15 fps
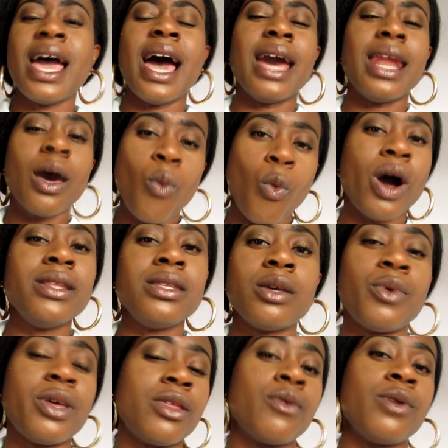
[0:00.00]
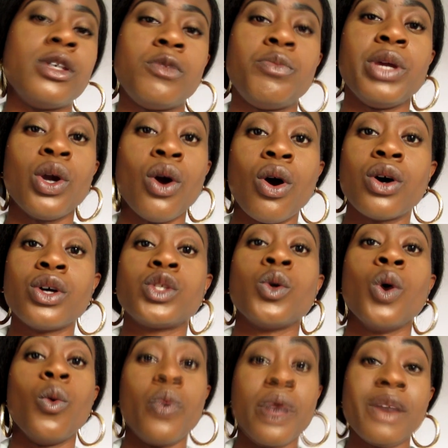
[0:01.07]
And I wonder whether it is because
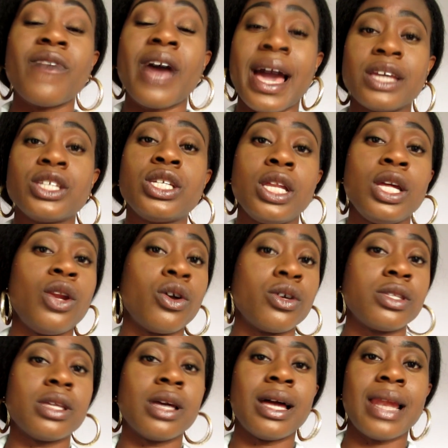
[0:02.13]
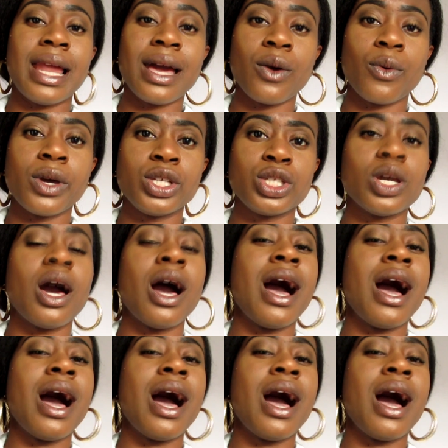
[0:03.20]
we have actually lost our language.